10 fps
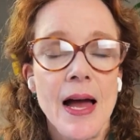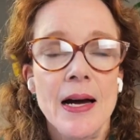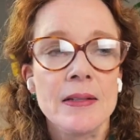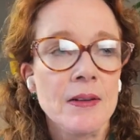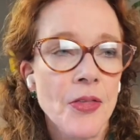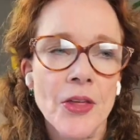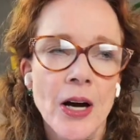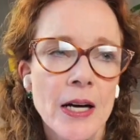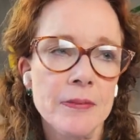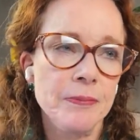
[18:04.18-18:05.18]
and
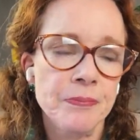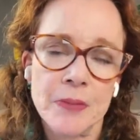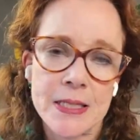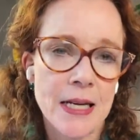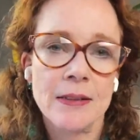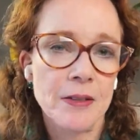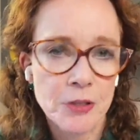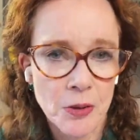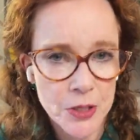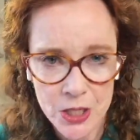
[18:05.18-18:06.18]
thought, because I love
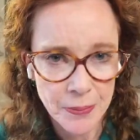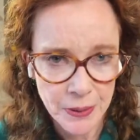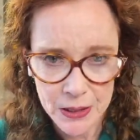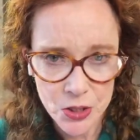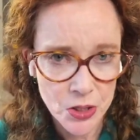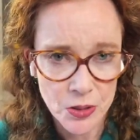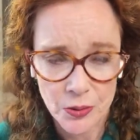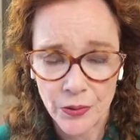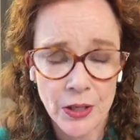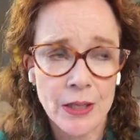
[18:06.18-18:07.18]
grower champagnes too,
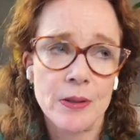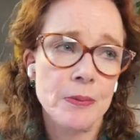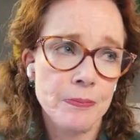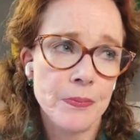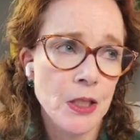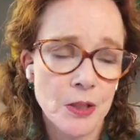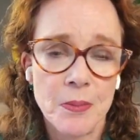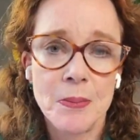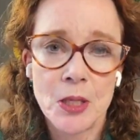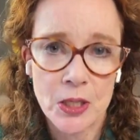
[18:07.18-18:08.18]
and thought,
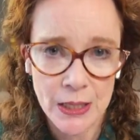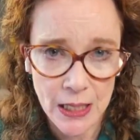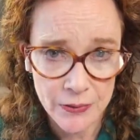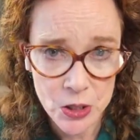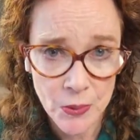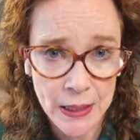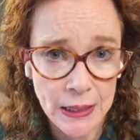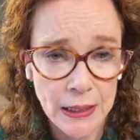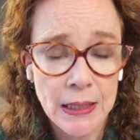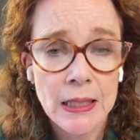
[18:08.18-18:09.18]
maybe they're going to have
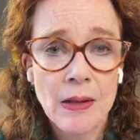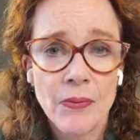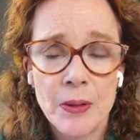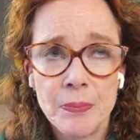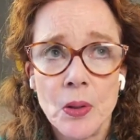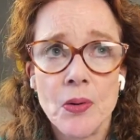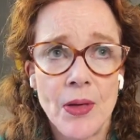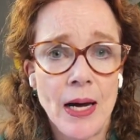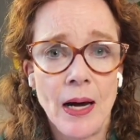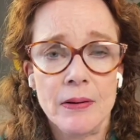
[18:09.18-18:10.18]
20. They both
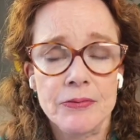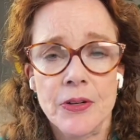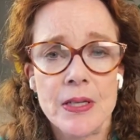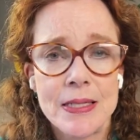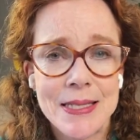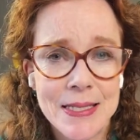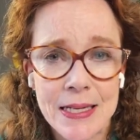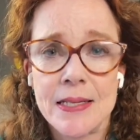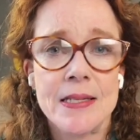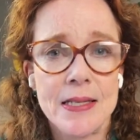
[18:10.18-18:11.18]
have
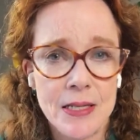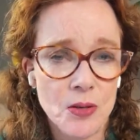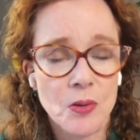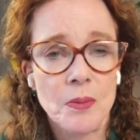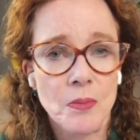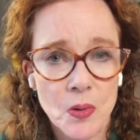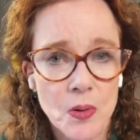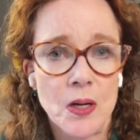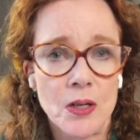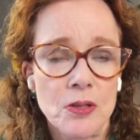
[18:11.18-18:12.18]
60 or
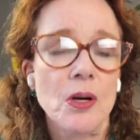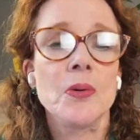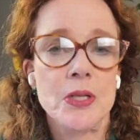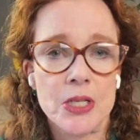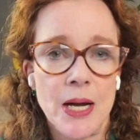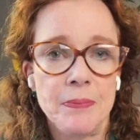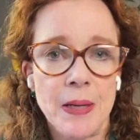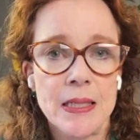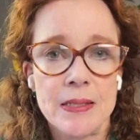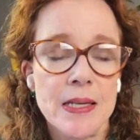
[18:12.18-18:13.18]
more grower
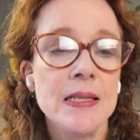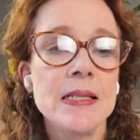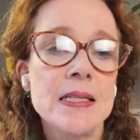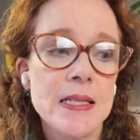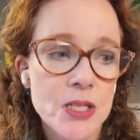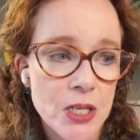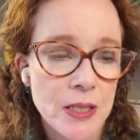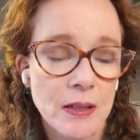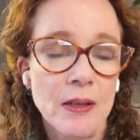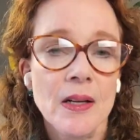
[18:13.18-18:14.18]
champagnes in
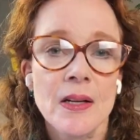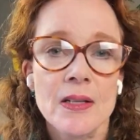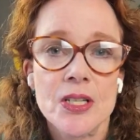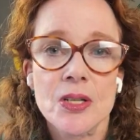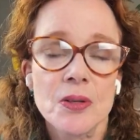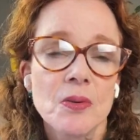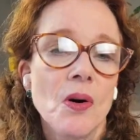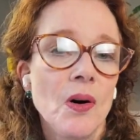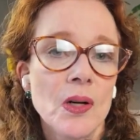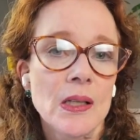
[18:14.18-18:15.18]
addition to
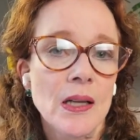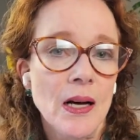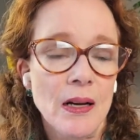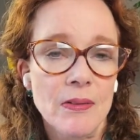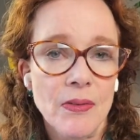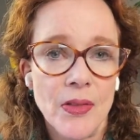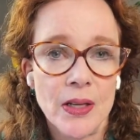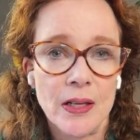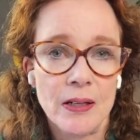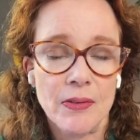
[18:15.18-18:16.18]
all of
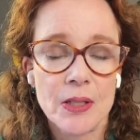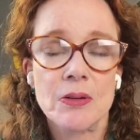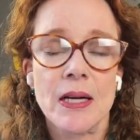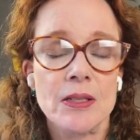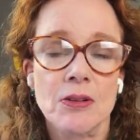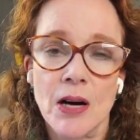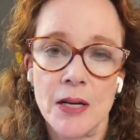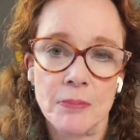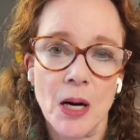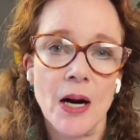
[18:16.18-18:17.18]
the great
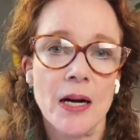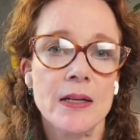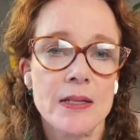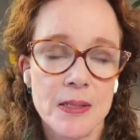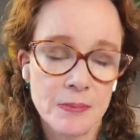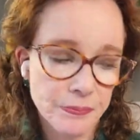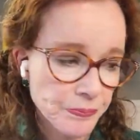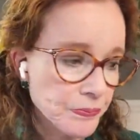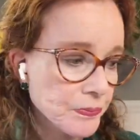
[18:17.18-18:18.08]
Grand Marques